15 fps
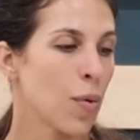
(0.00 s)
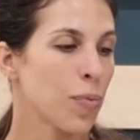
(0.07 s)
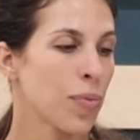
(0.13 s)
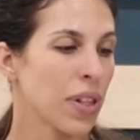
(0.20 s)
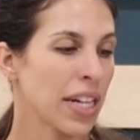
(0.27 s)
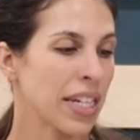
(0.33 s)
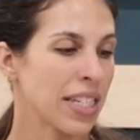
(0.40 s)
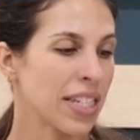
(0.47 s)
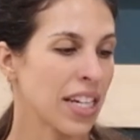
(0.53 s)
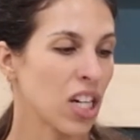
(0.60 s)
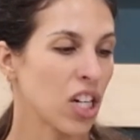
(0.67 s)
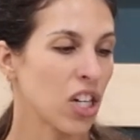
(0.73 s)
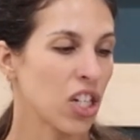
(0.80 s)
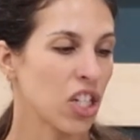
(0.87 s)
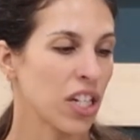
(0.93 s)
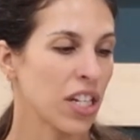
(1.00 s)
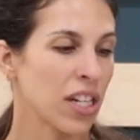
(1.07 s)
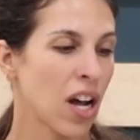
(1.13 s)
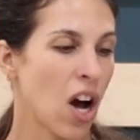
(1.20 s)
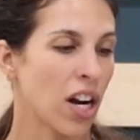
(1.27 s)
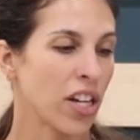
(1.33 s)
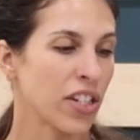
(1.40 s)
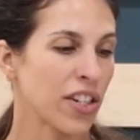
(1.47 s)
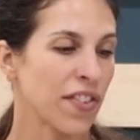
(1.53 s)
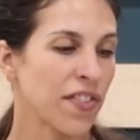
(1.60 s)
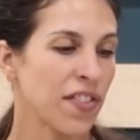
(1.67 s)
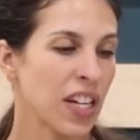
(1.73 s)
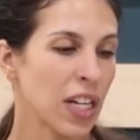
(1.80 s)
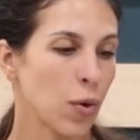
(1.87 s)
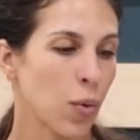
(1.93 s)
placing cushion on your
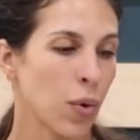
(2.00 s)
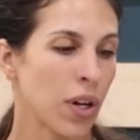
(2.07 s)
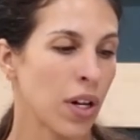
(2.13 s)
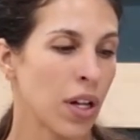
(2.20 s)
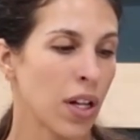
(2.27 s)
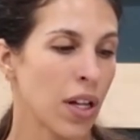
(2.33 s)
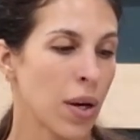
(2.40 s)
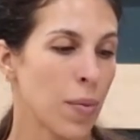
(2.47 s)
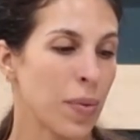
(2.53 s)
feet will